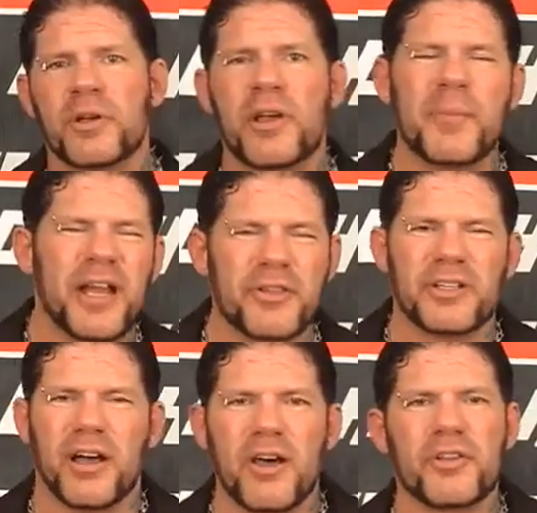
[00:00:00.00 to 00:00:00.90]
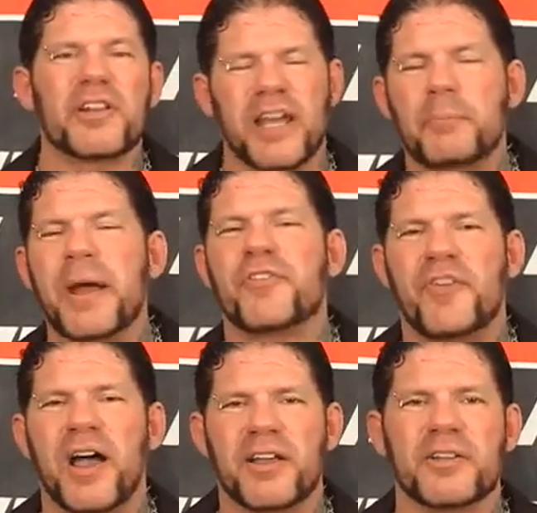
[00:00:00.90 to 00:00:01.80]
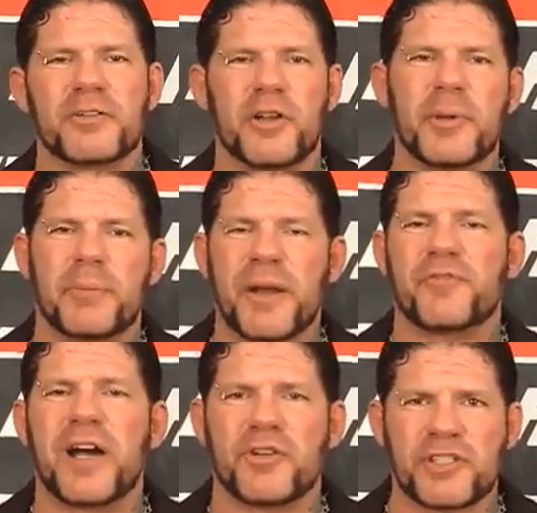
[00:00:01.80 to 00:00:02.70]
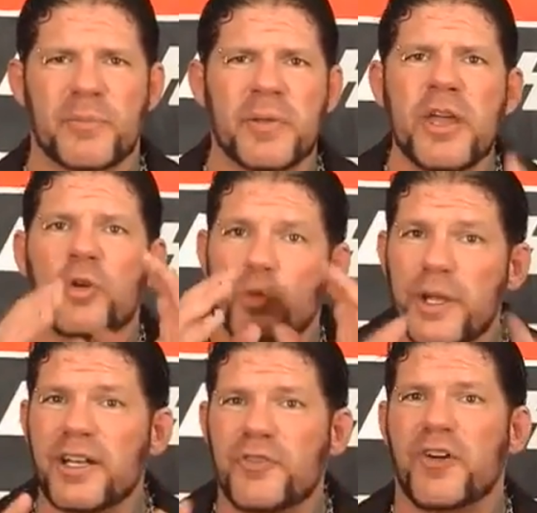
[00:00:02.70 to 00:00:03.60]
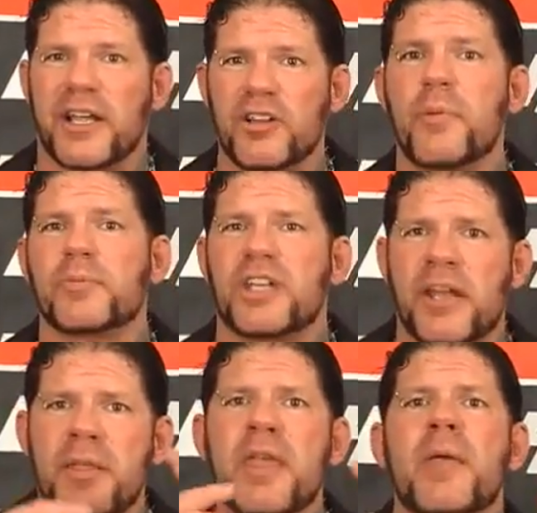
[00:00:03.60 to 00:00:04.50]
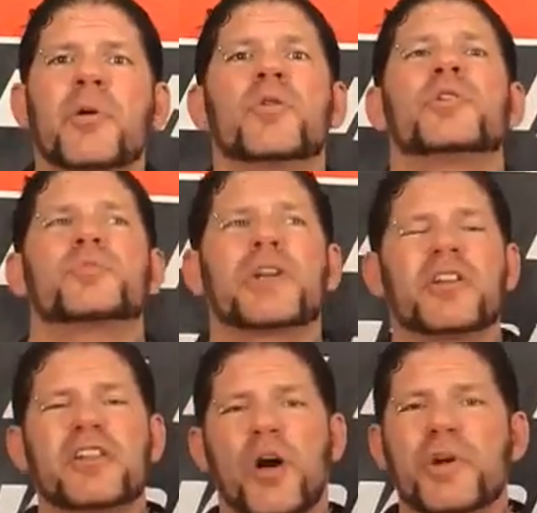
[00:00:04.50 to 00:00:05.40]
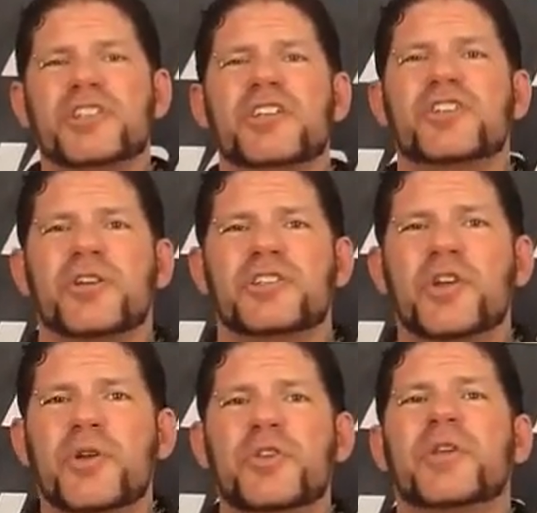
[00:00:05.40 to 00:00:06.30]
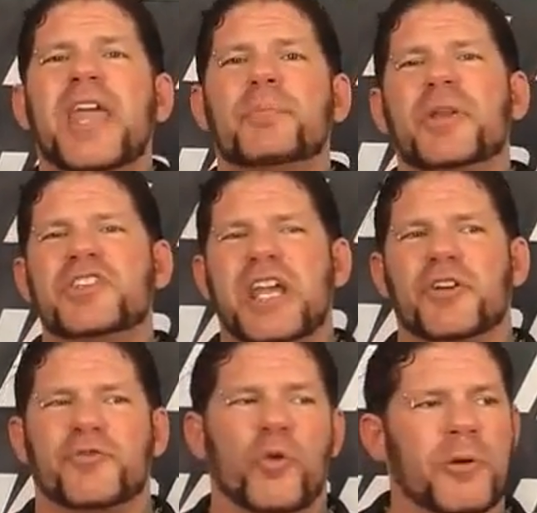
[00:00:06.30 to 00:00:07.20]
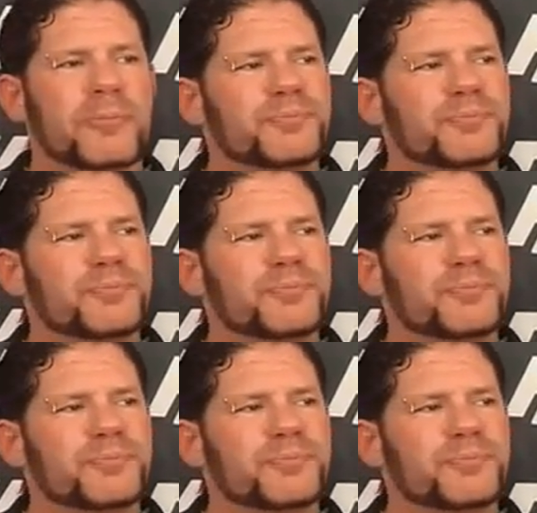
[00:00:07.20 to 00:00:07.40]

I mean, other than like pedophile, being a pedophile or something really fucking low. I'm saying, what's one of the lowest things you can do that you can't be jailed for?